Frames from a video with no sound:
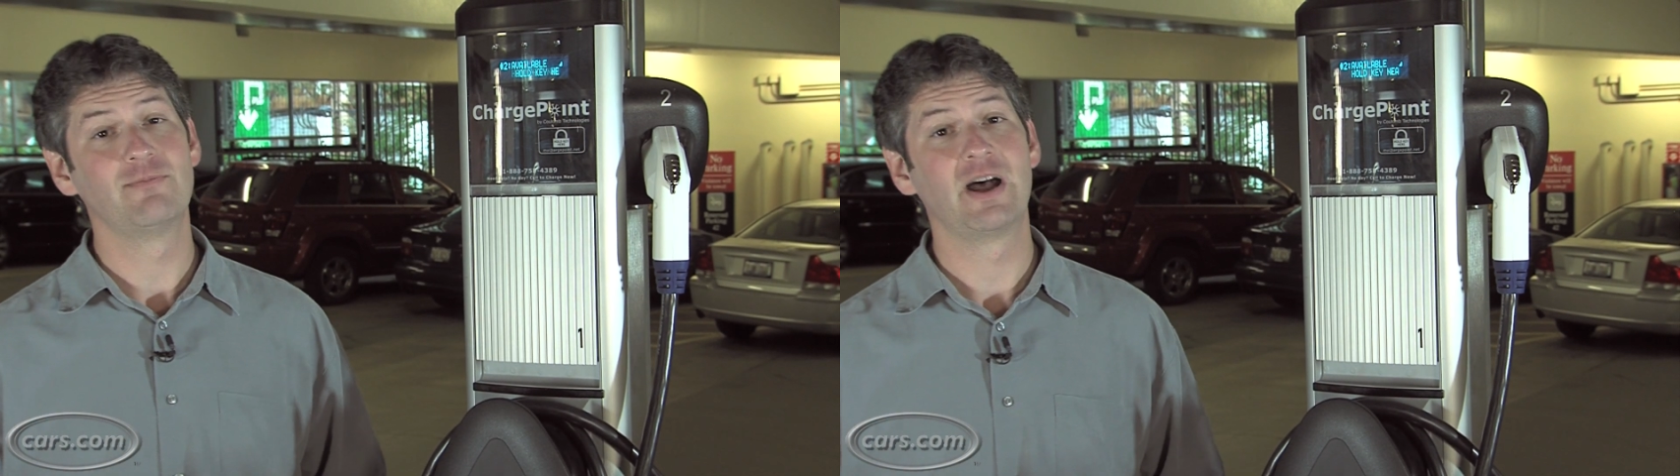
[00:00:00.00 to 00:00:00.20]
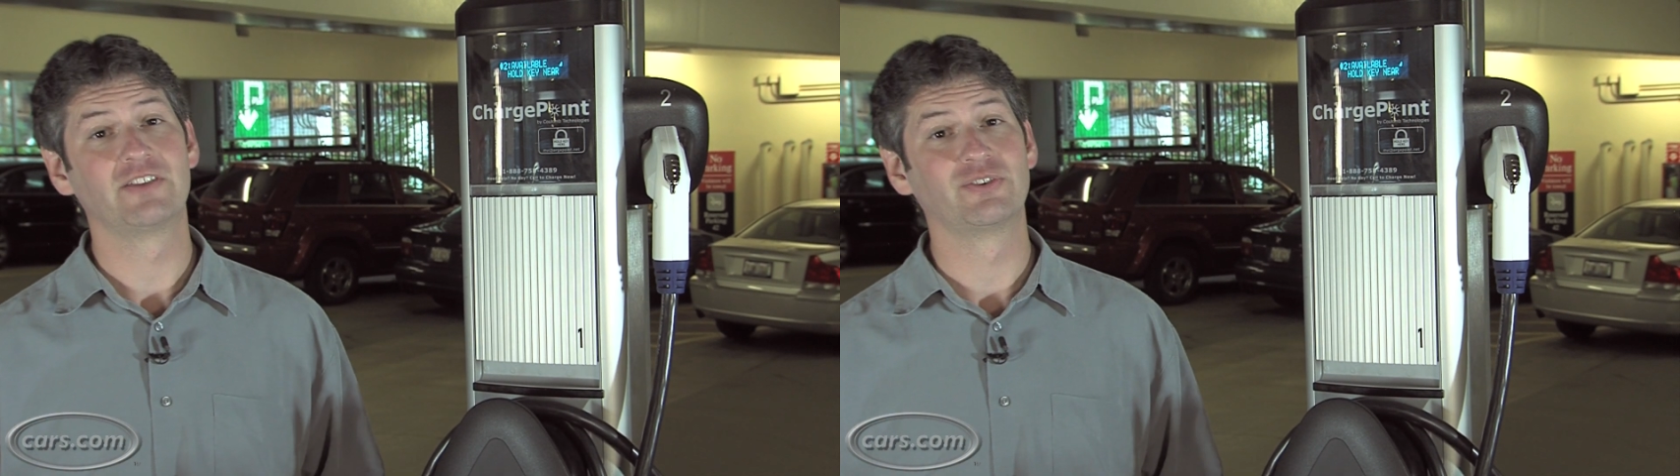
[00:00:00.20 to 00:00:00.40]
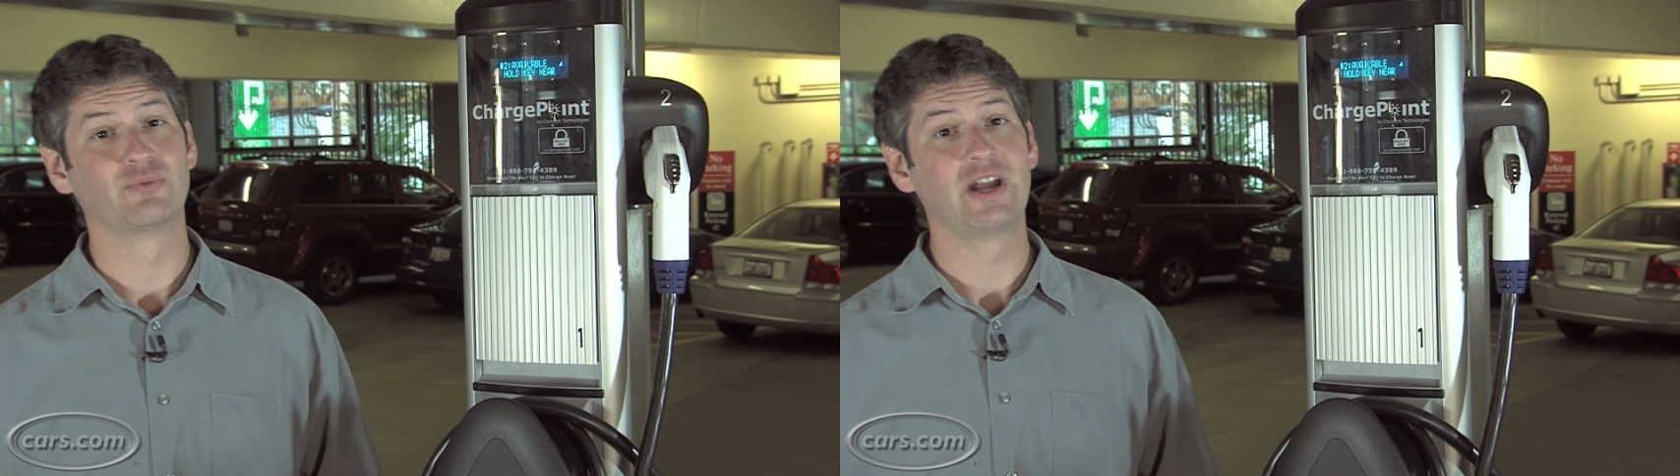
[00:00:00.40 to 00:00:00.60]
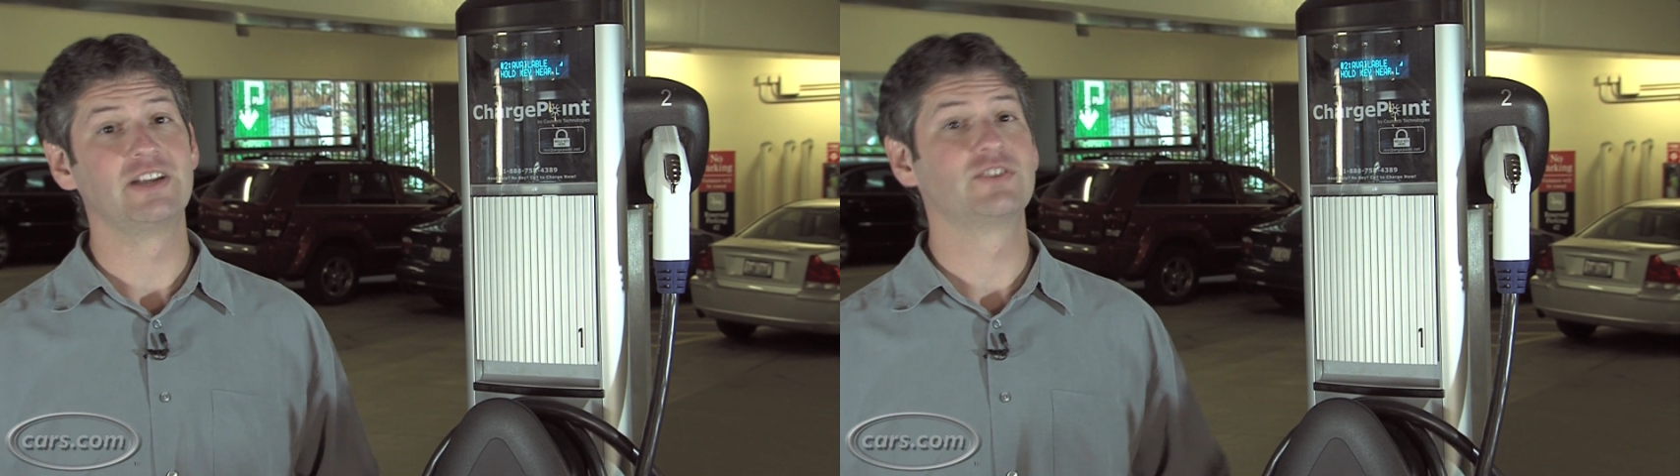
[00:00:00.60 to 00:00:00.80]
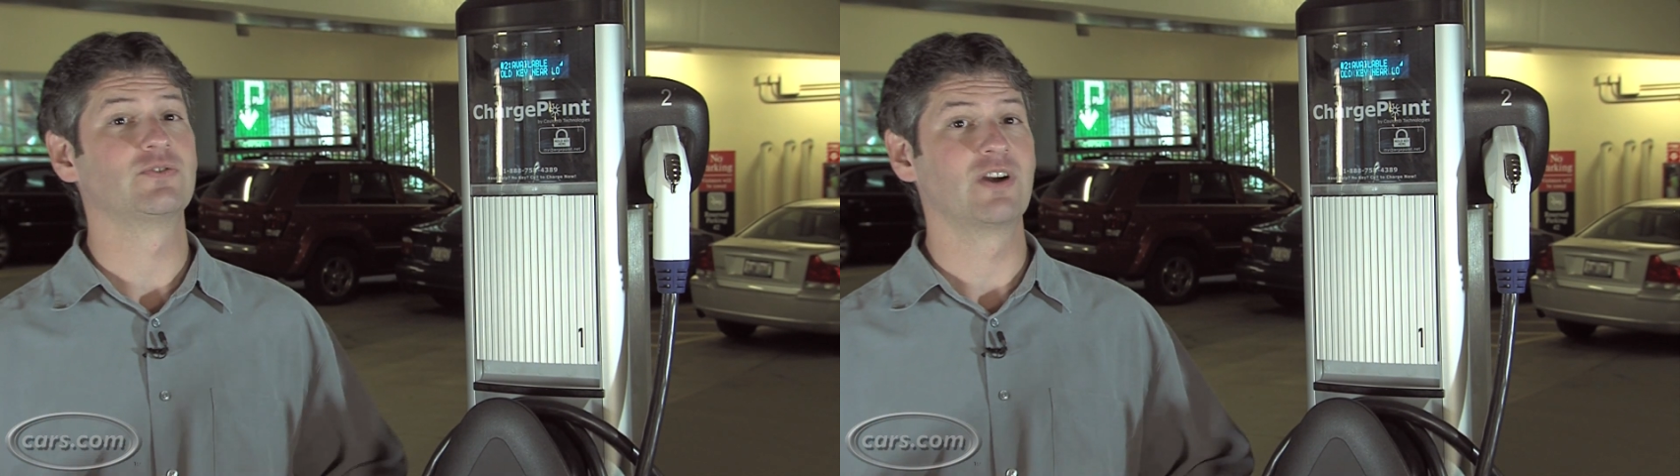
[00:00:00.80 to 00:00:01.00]
miles of
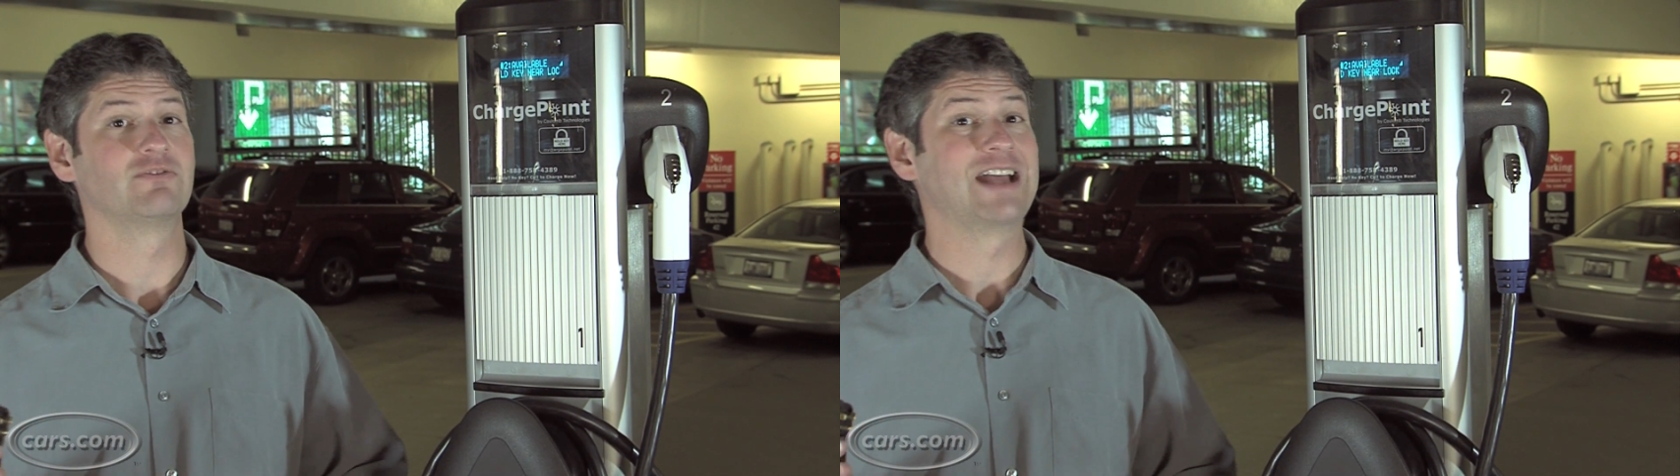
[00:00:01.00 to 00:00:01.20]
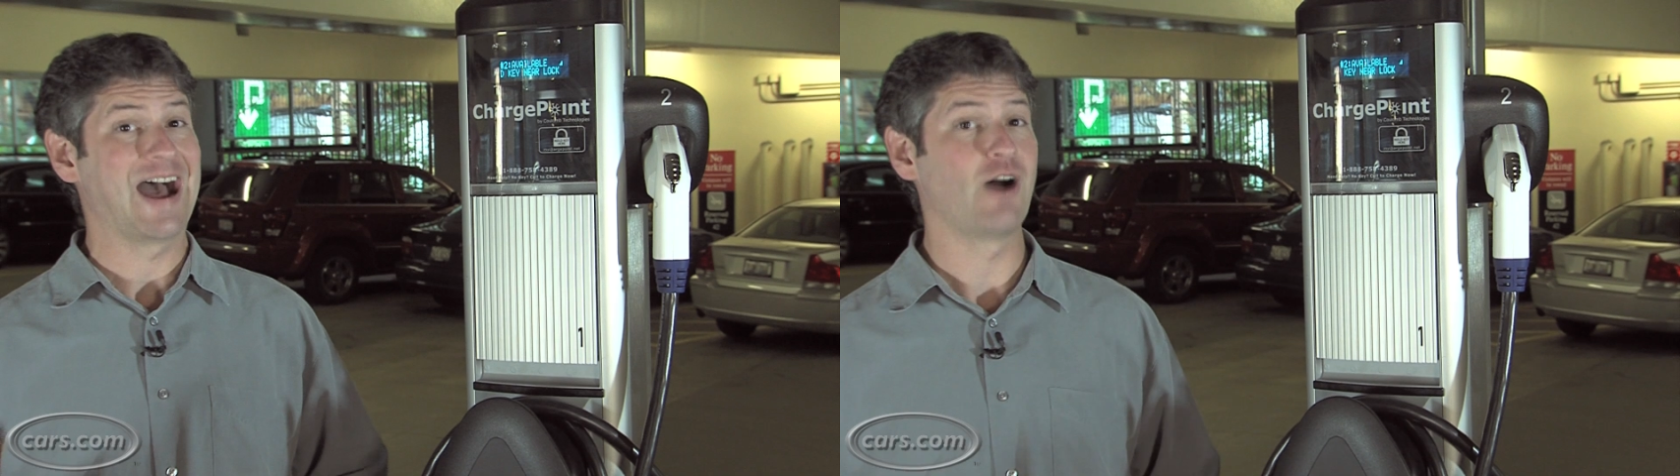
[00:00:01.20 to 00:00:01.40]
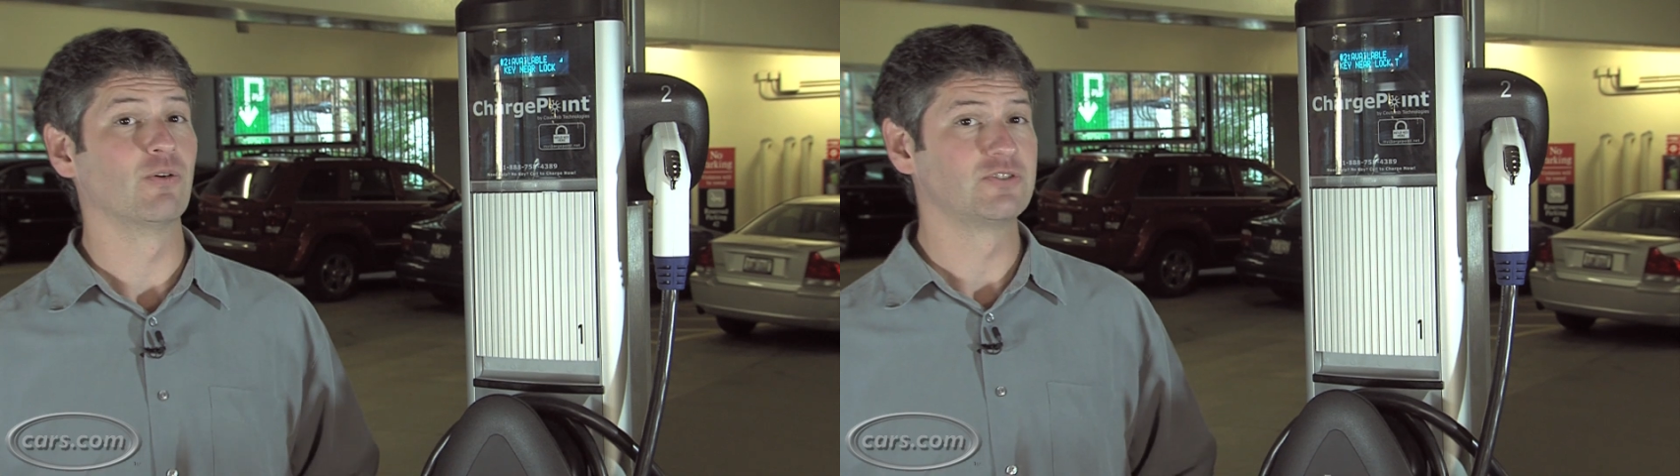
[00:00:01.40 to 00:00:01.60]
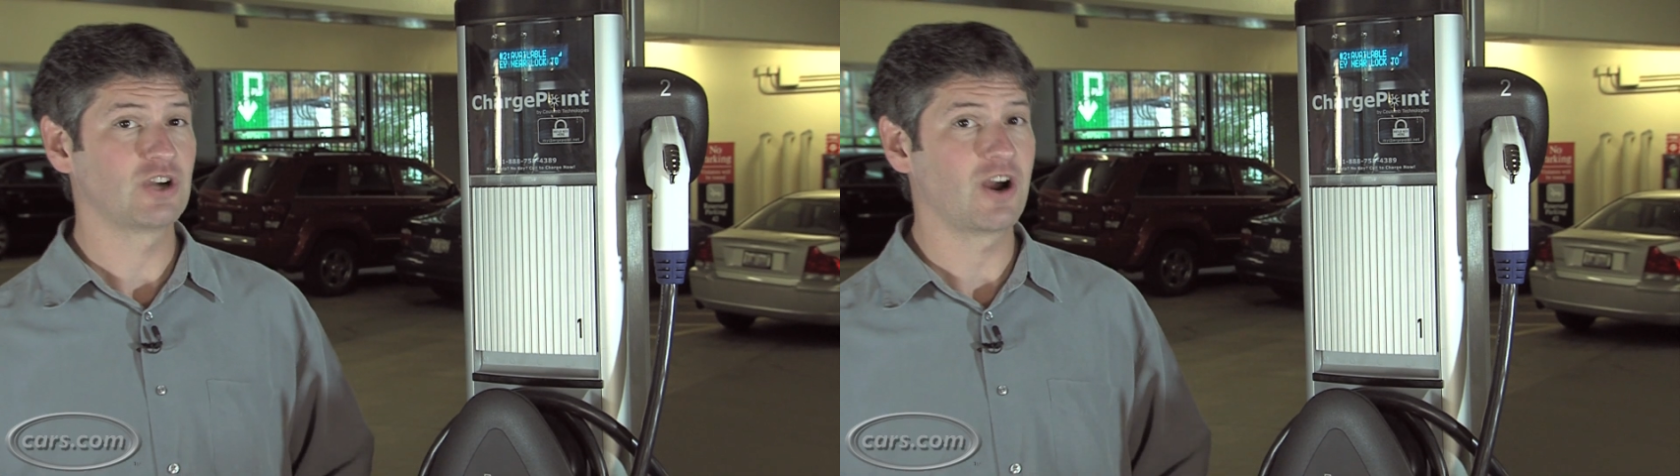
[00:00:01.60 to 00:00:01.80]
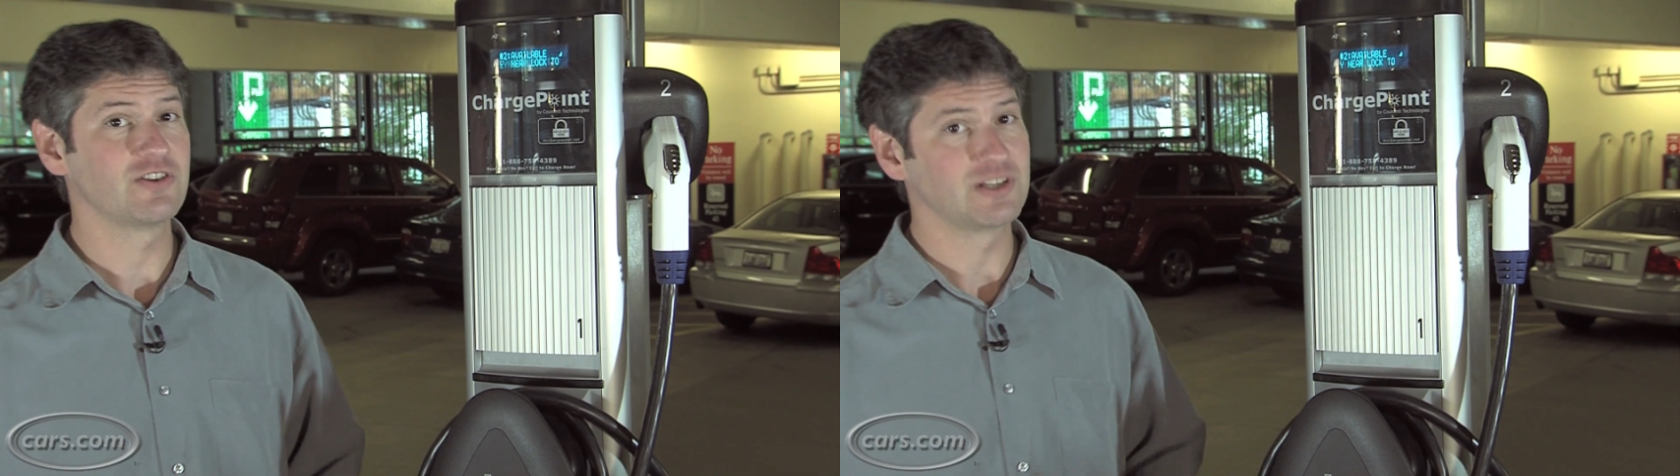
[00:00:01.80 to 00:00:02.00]
range for every hour of
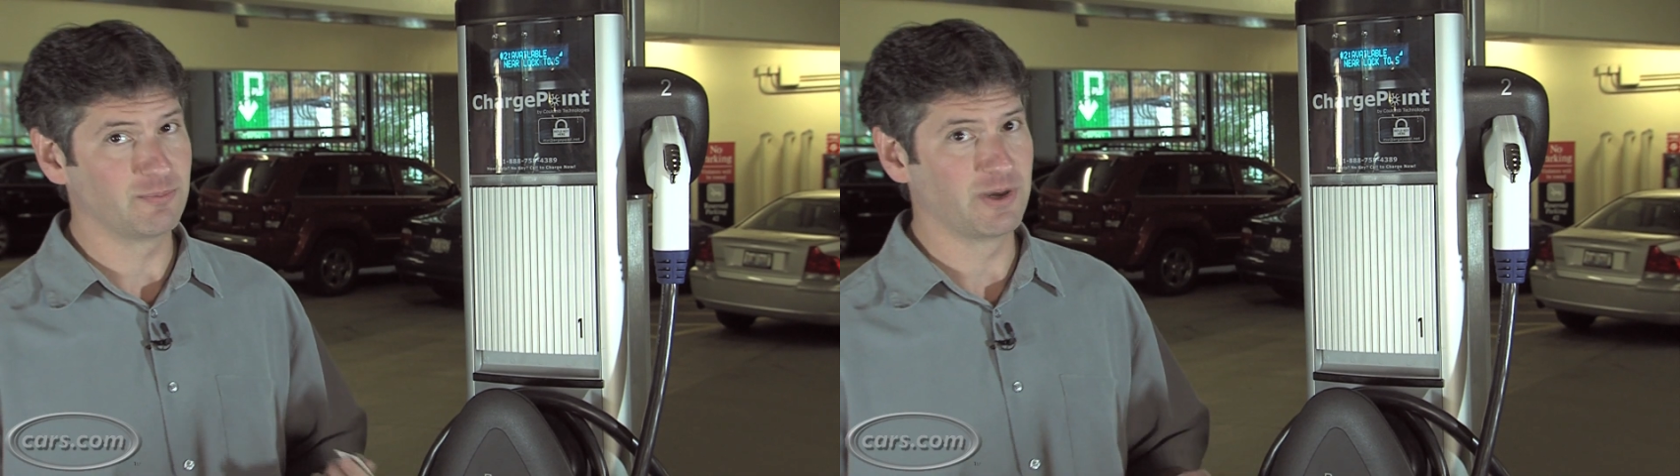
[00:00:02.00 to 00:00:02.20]
charging,